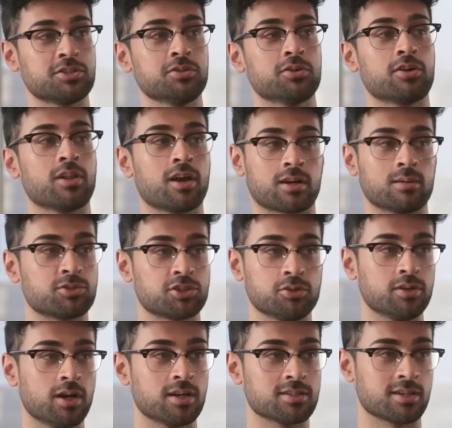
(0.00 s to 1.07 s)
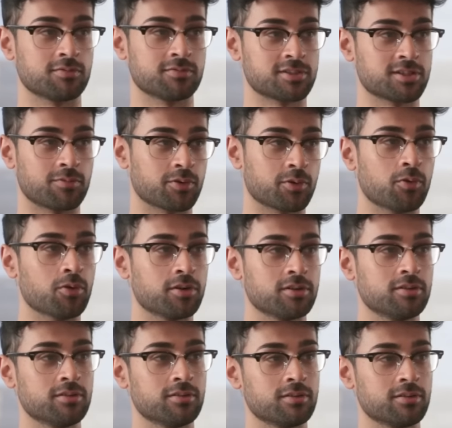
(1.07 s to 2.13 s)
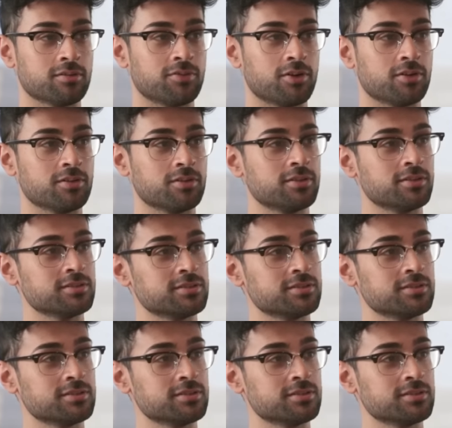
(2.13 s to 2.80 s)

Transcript: soon, or like I'm sure you guys have stuff recorded in the vault?